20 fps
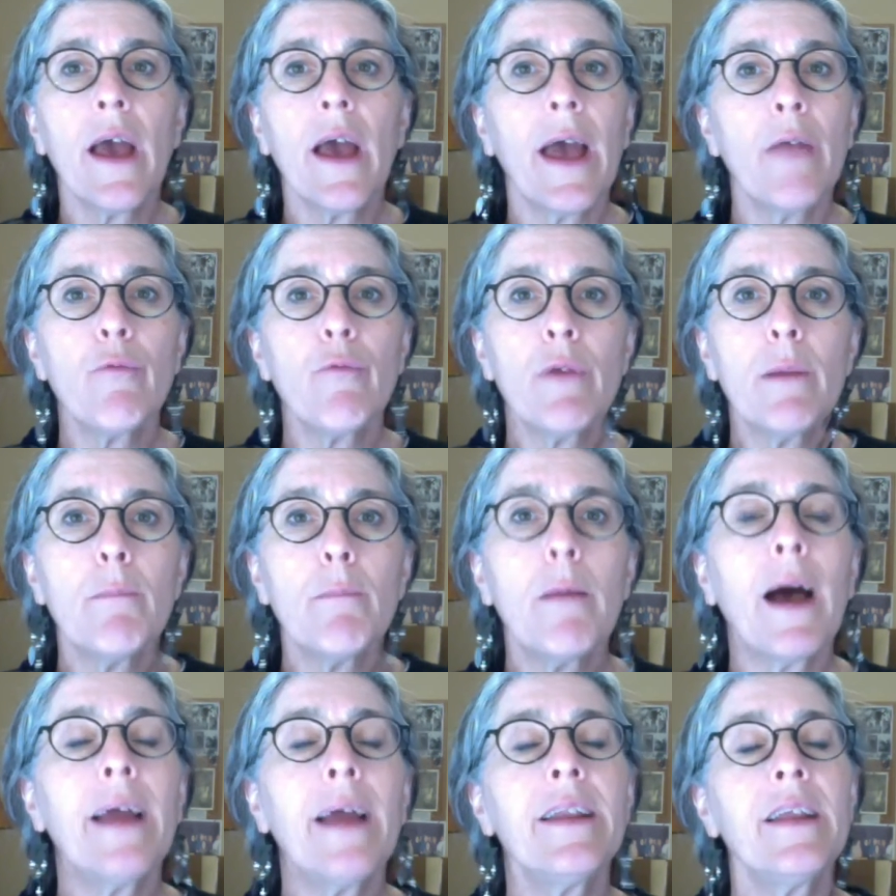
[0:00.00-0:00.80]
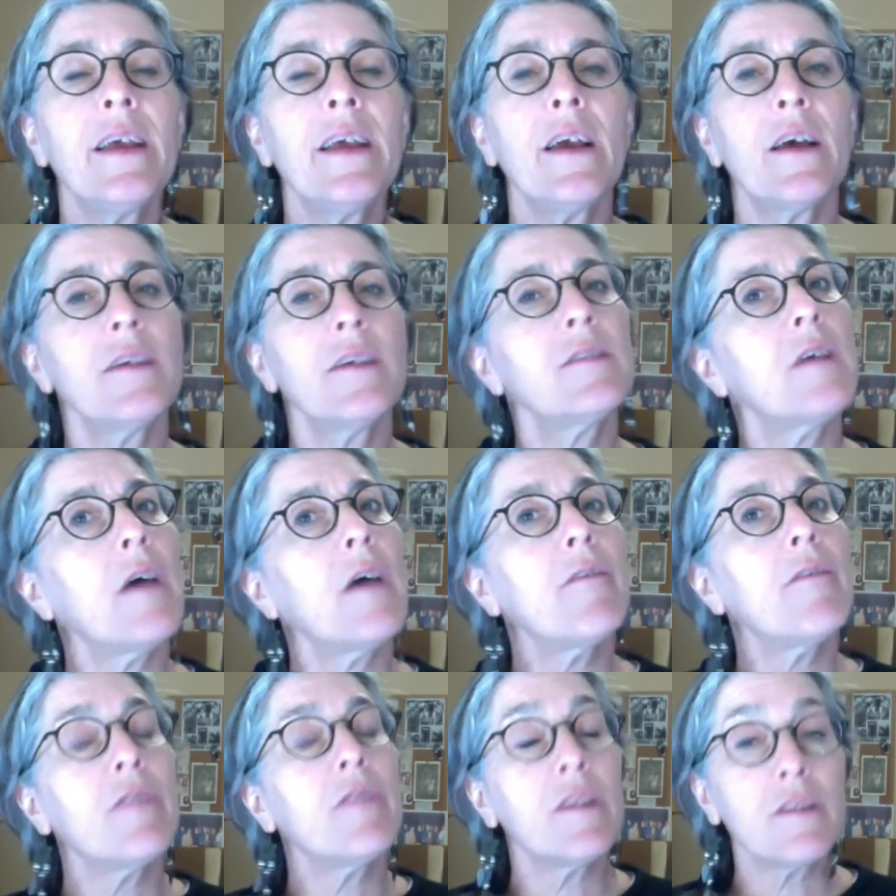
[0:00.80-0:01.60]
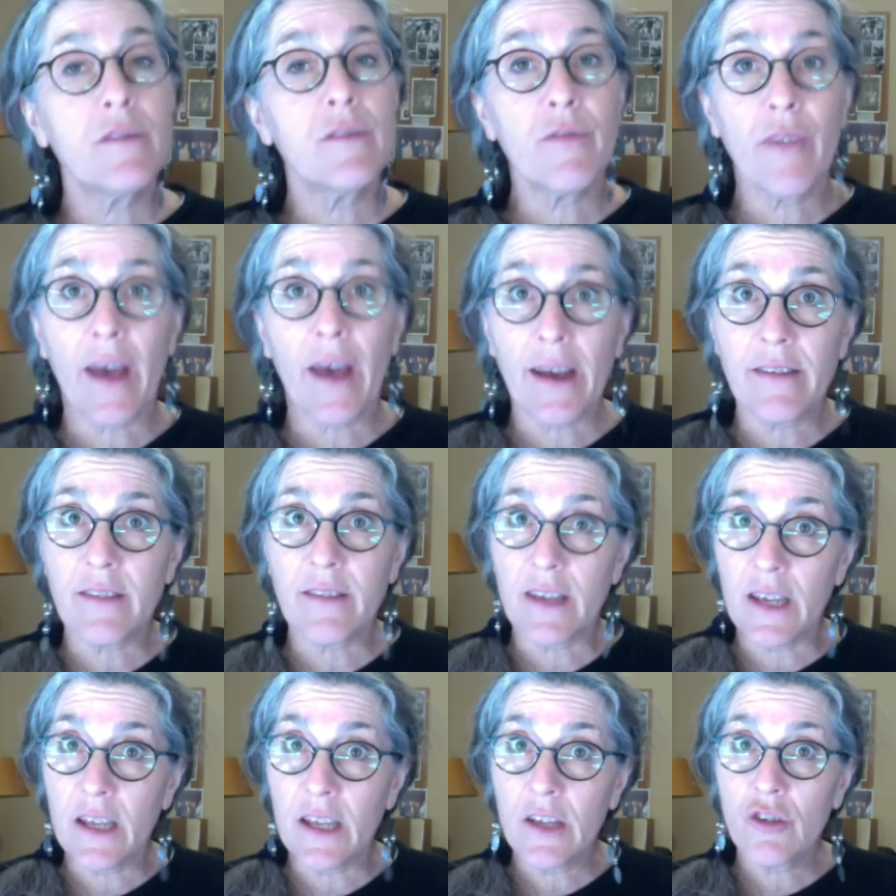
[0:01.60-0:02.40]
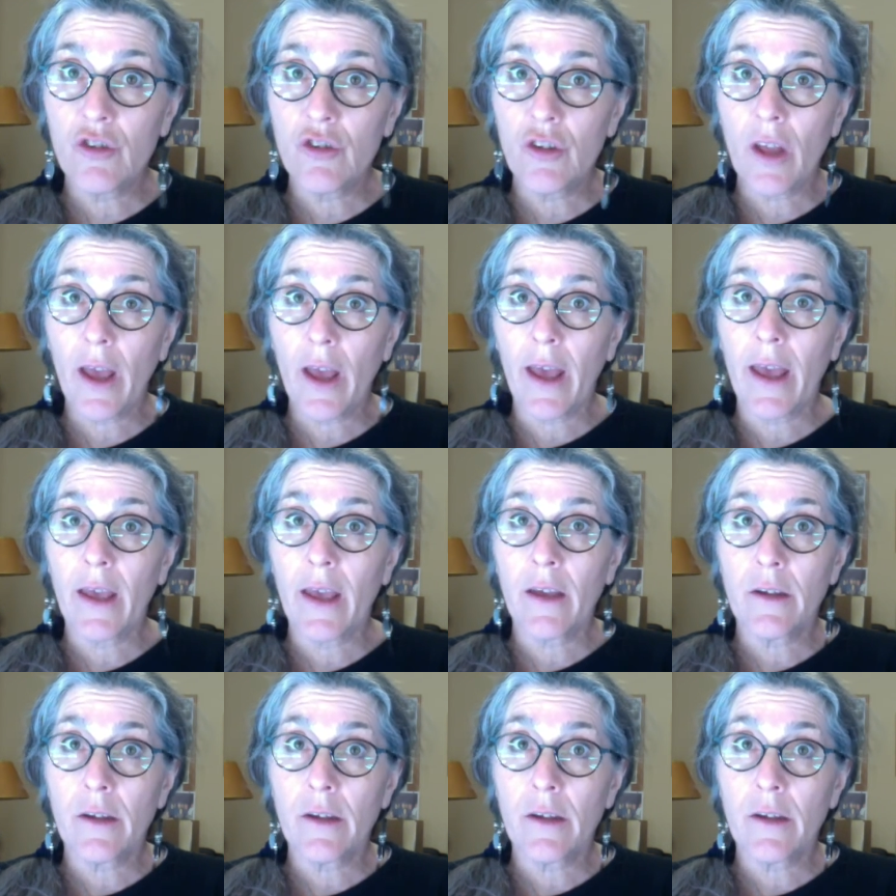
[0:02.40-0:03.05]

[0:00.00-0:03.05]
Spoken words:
and reminding us of this fact each day,